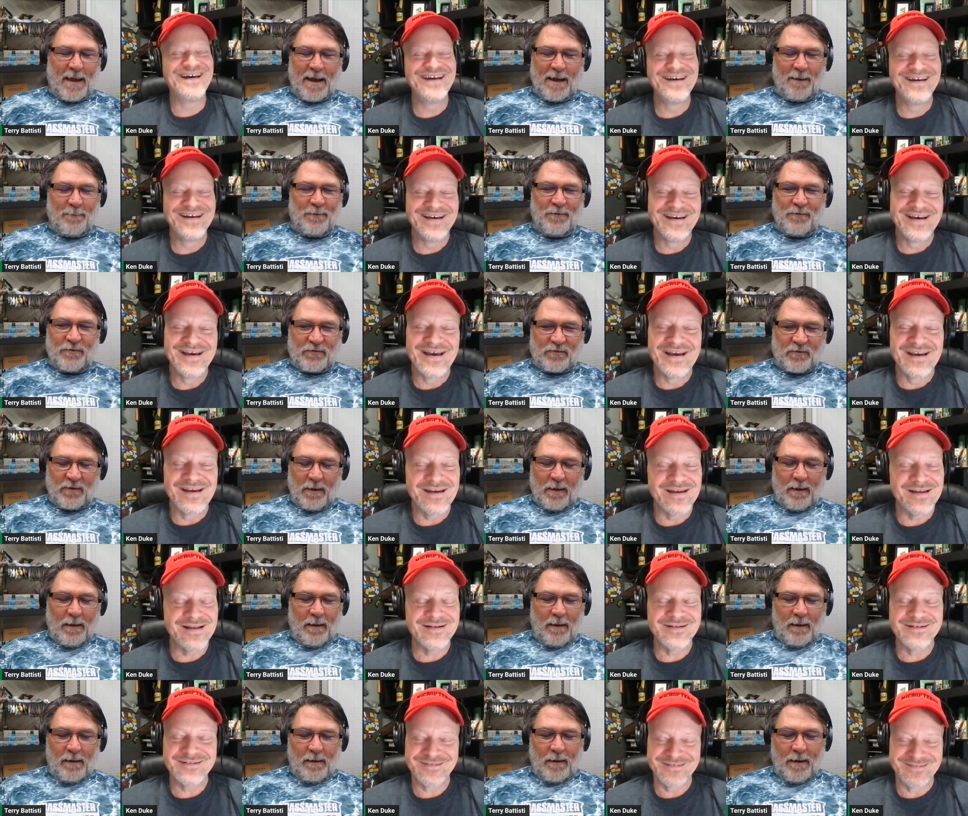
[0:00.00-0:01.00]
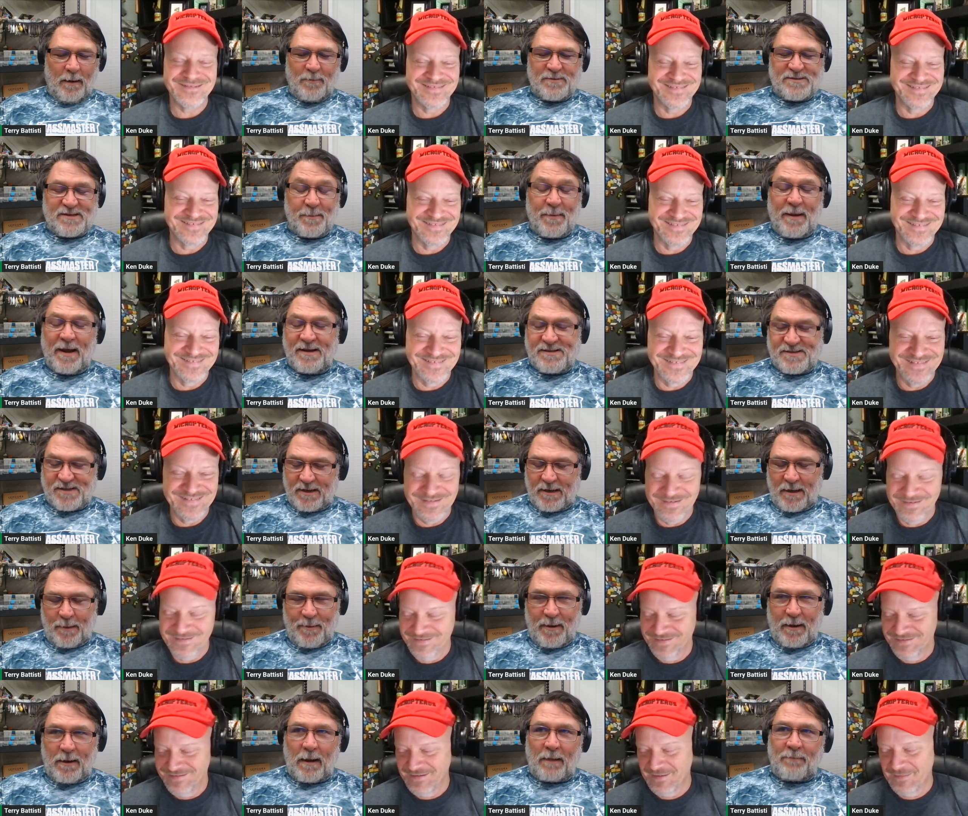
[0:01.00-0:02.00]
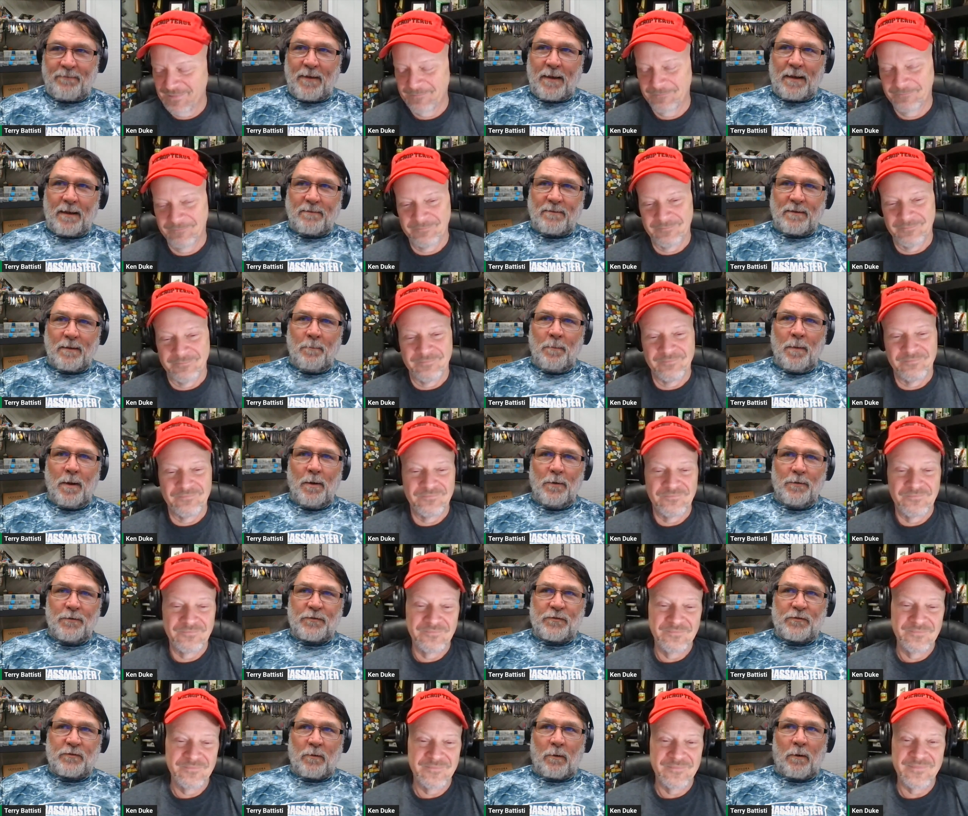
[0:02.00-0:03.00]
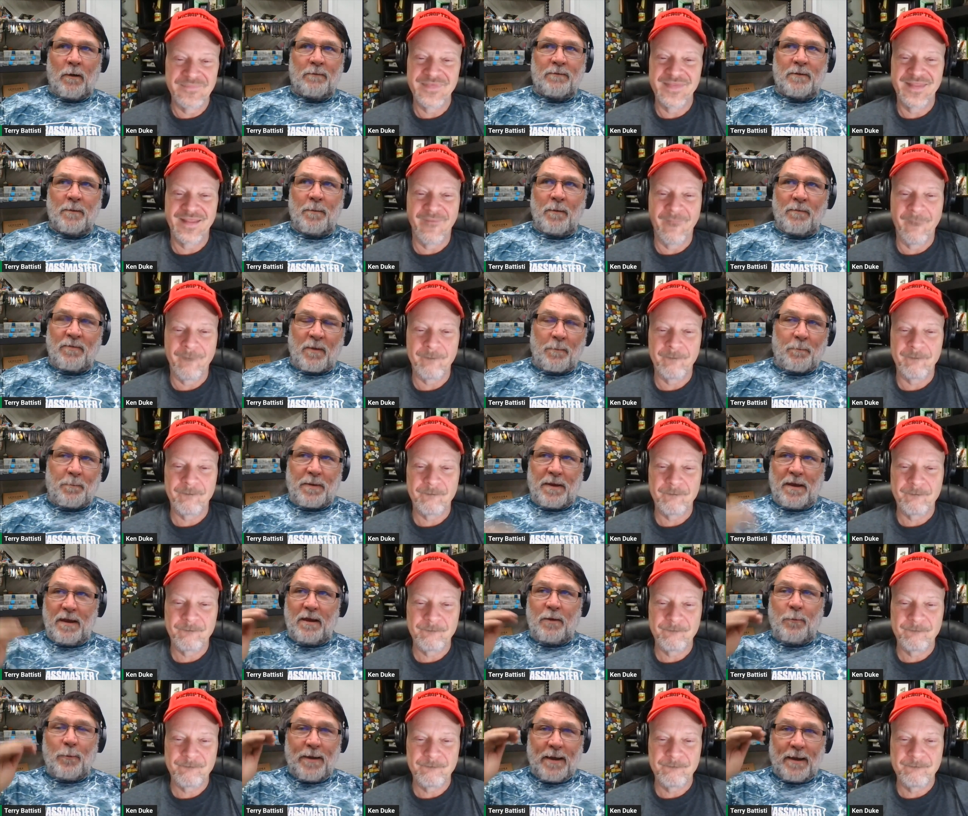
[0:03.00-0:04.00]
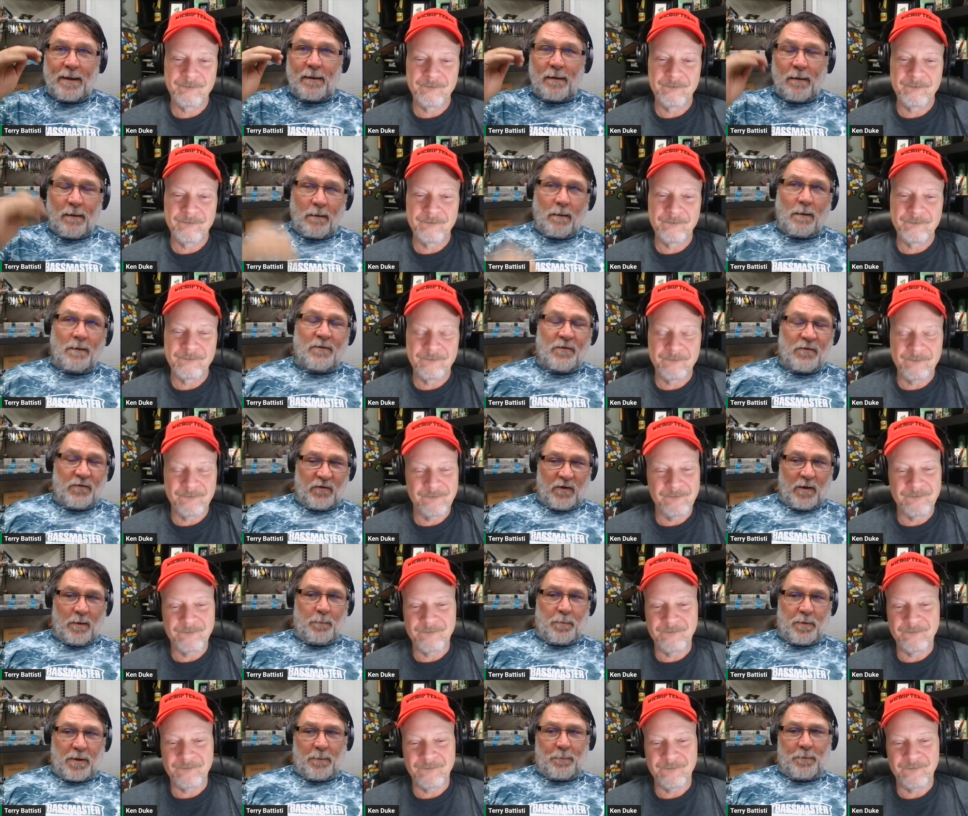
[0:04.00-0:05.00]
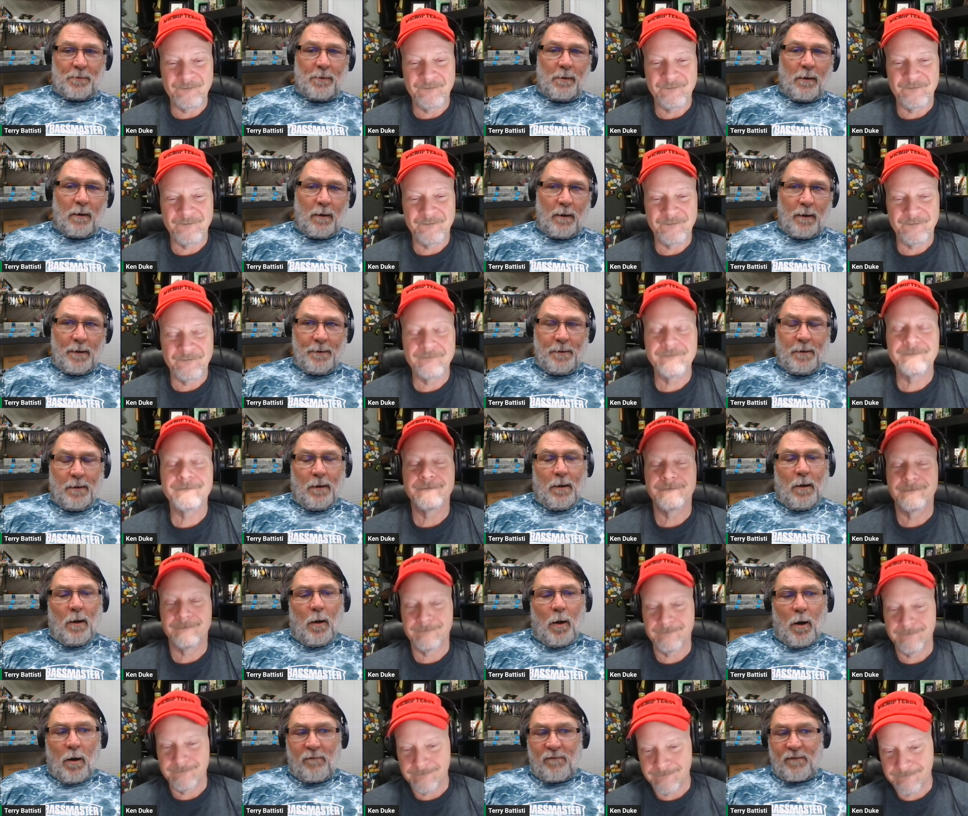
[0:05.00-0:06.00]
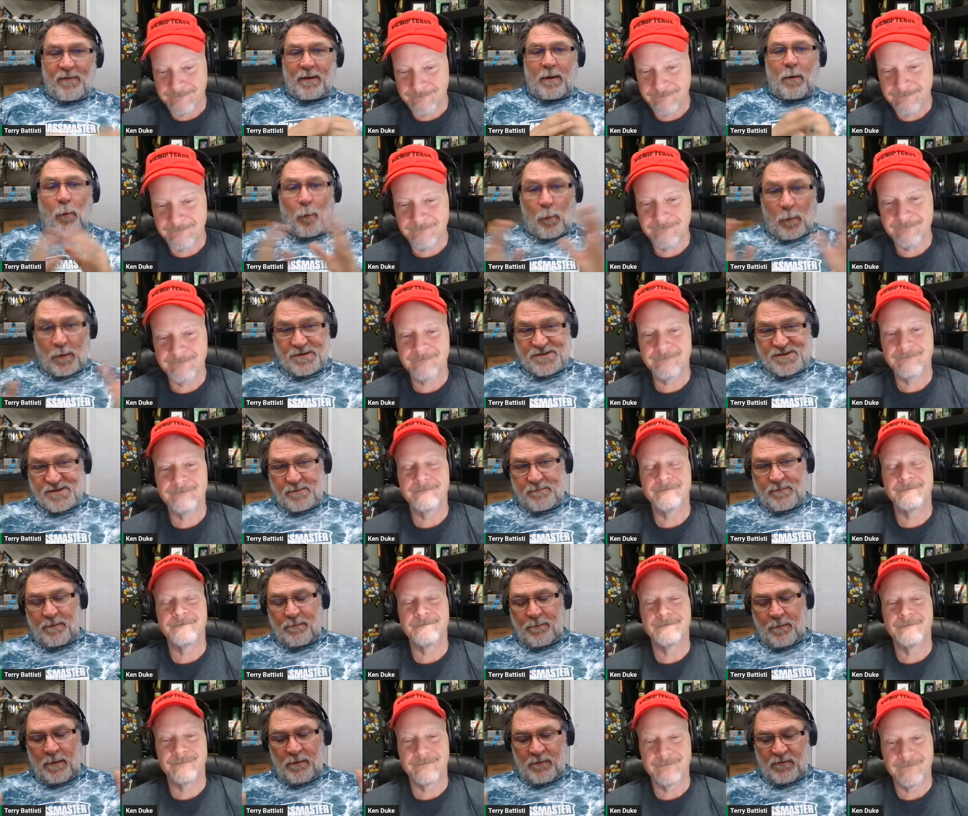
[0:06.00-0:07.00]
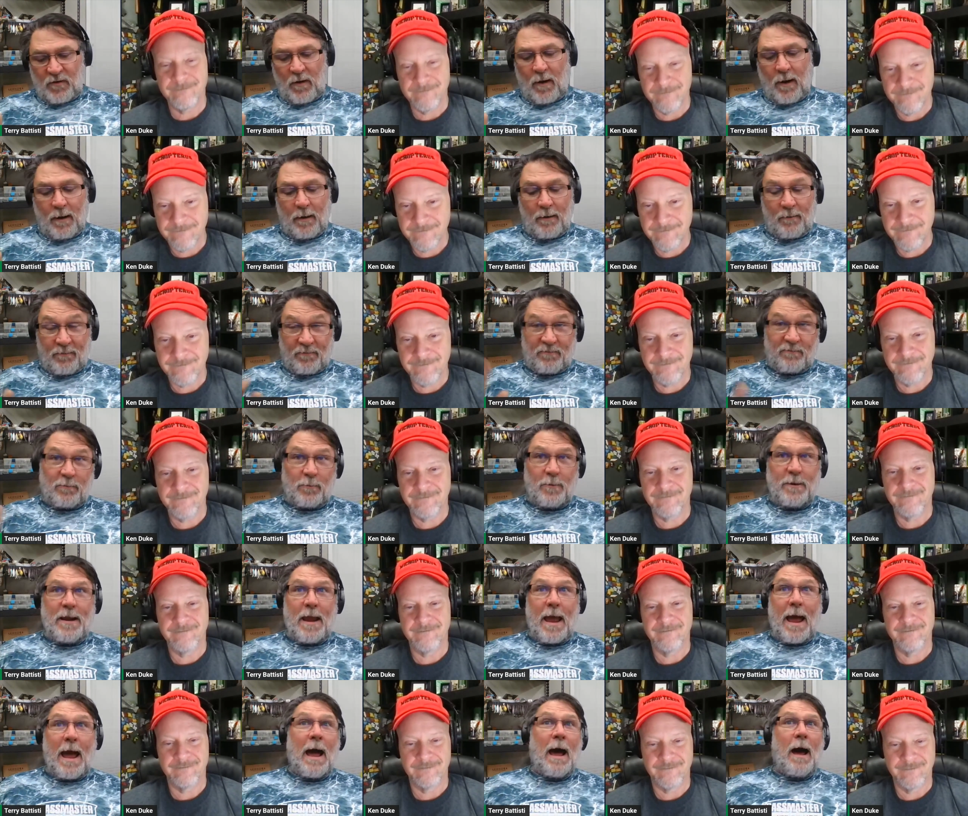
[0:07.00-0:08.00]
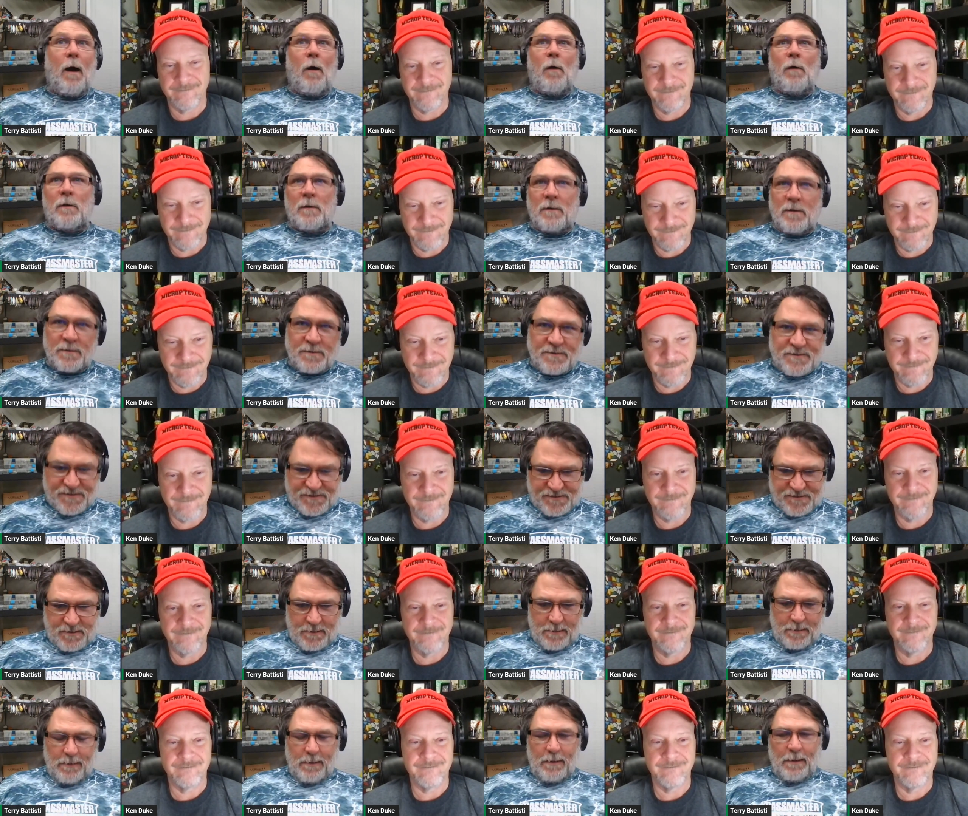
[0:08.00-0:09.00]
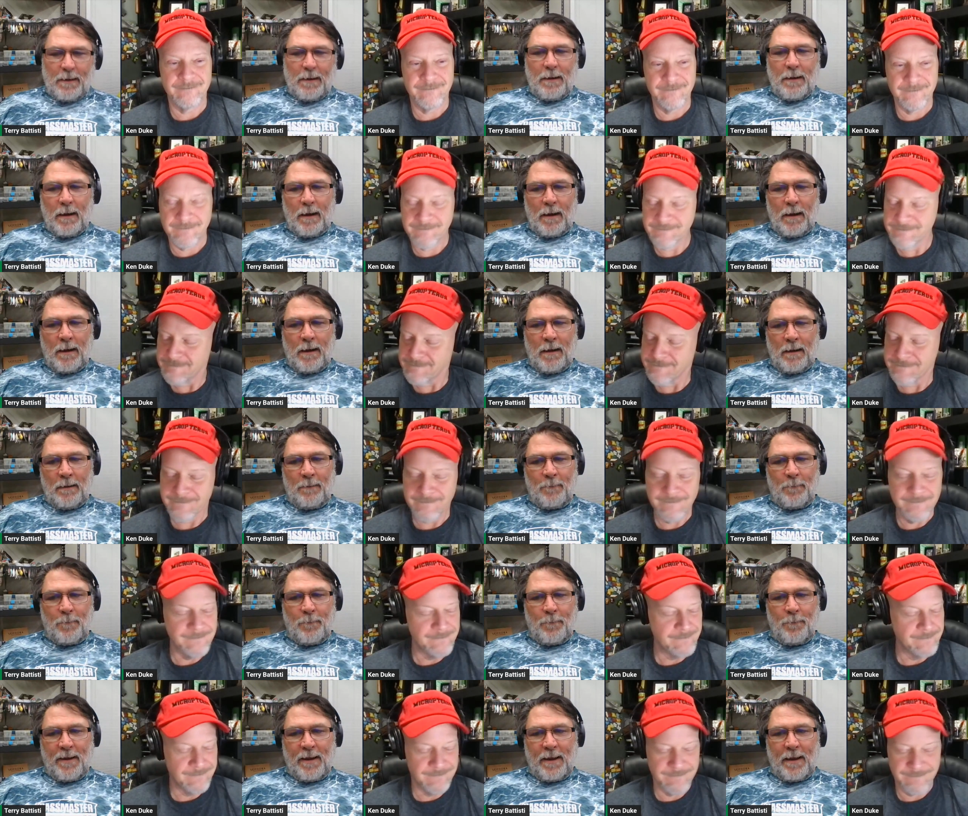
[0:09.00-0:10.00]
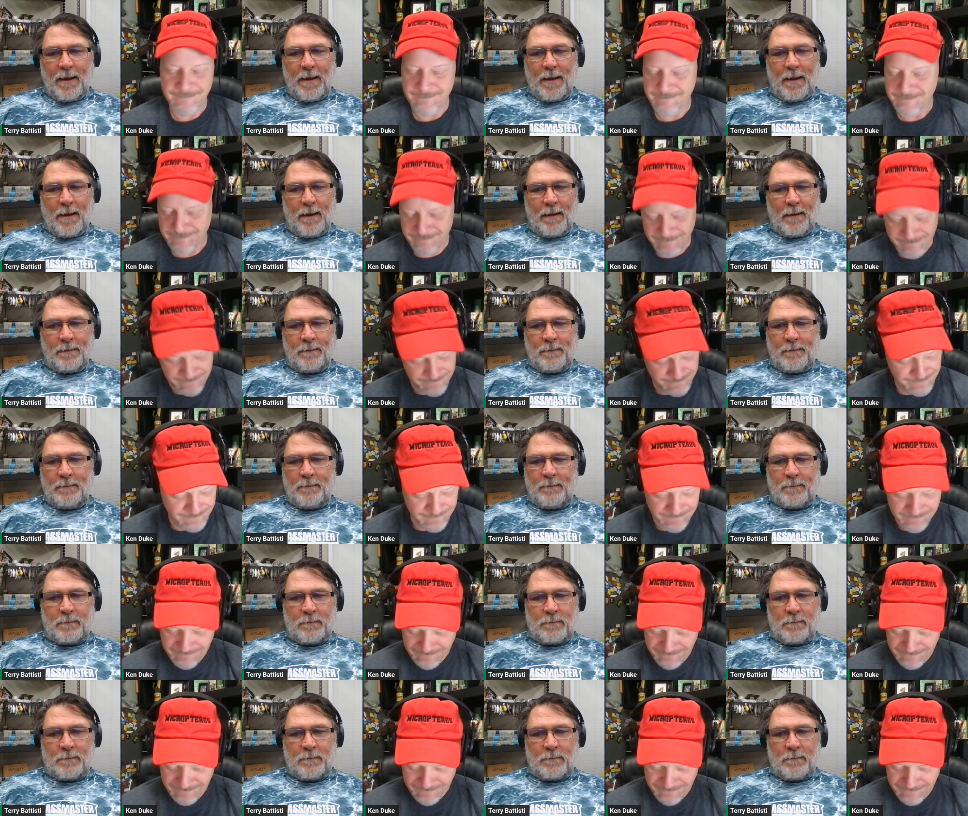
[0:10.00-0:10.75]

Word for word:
Speaker 1: yeah, it was it was amazing. I mean, I think at the most or at the the peak, we had 110 people on over the course of the entire three hours. Uh, we had